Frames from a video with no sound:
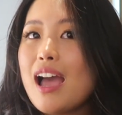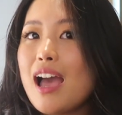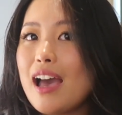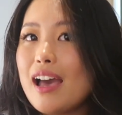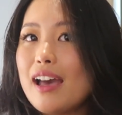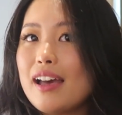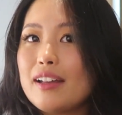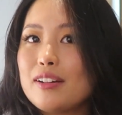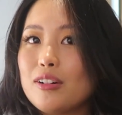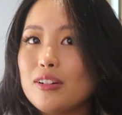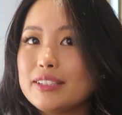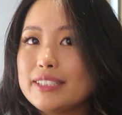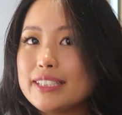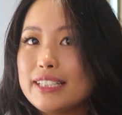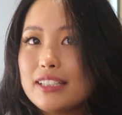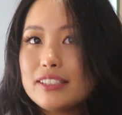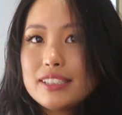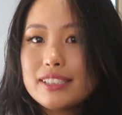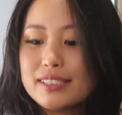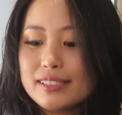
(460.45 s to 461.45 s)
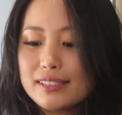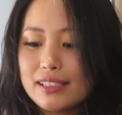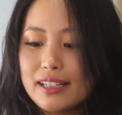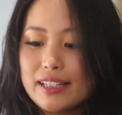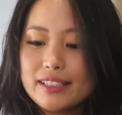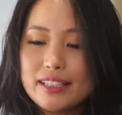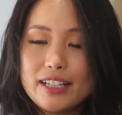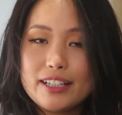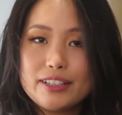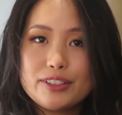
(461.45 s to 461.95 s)
And on the other
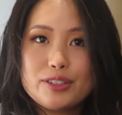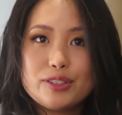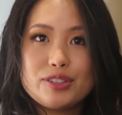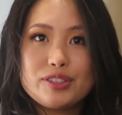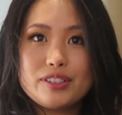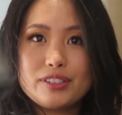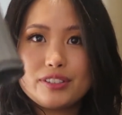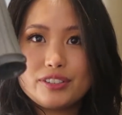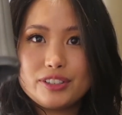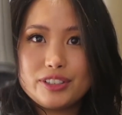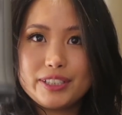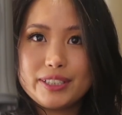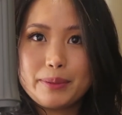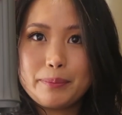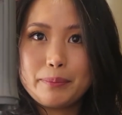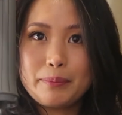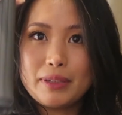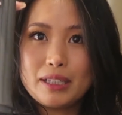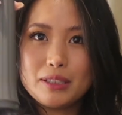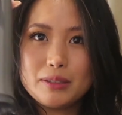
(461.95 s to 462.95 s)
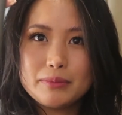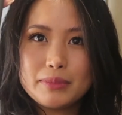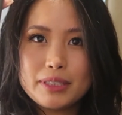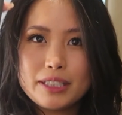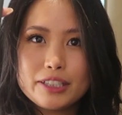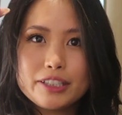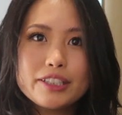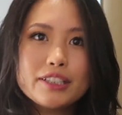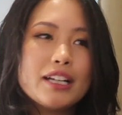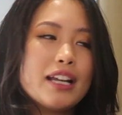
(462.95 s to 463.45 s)
side I used the
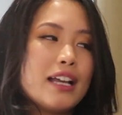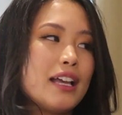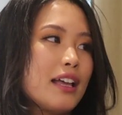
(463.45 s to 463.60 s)
30mm.